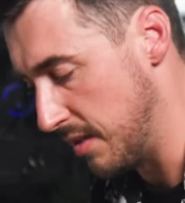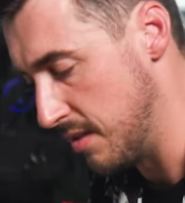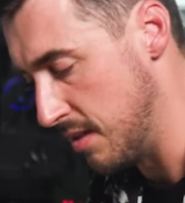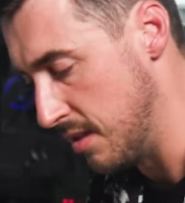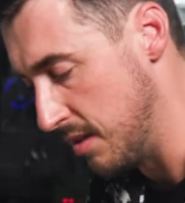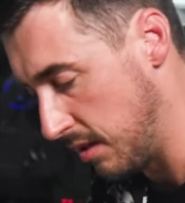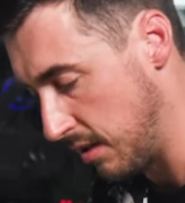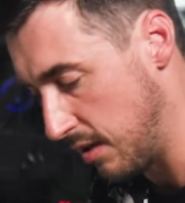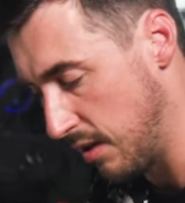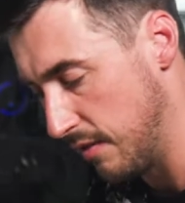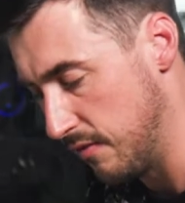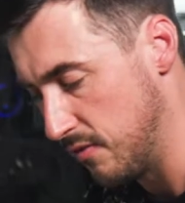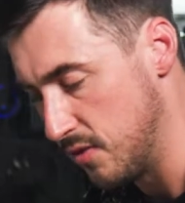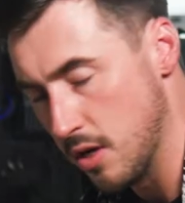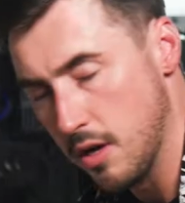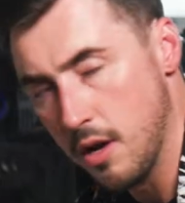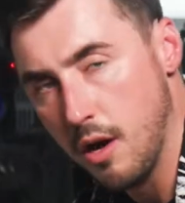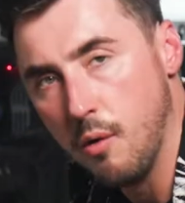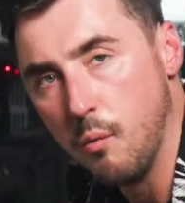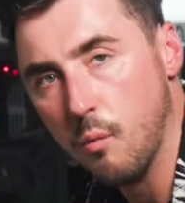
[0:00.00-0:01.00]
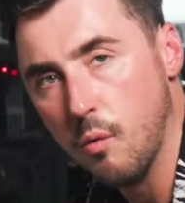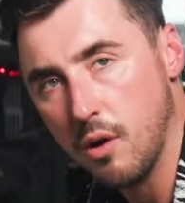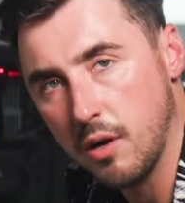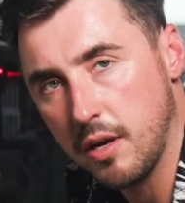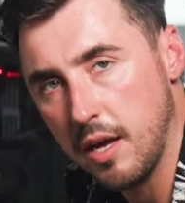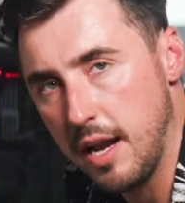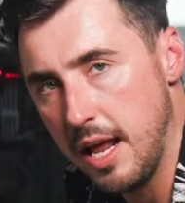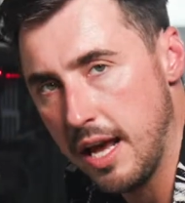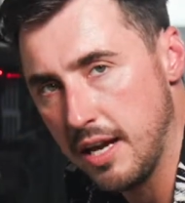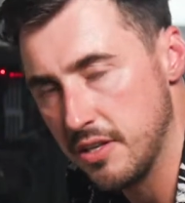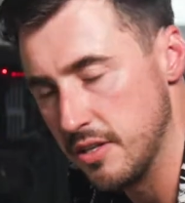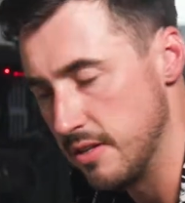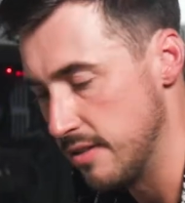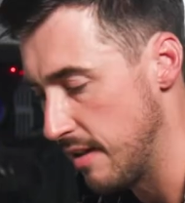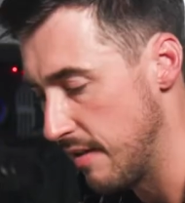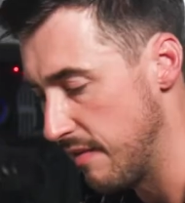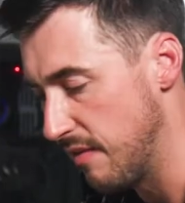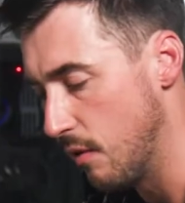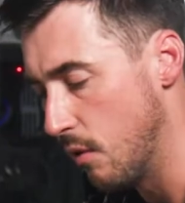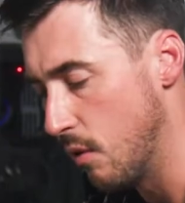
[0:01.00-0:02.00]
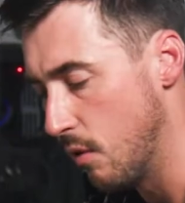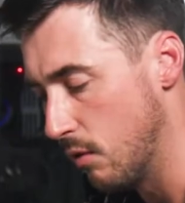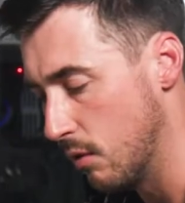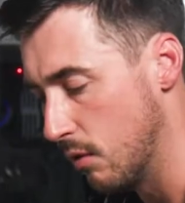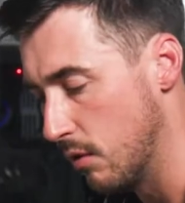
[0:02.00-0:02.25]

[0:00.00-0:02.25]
to kind of denote what connections they're for,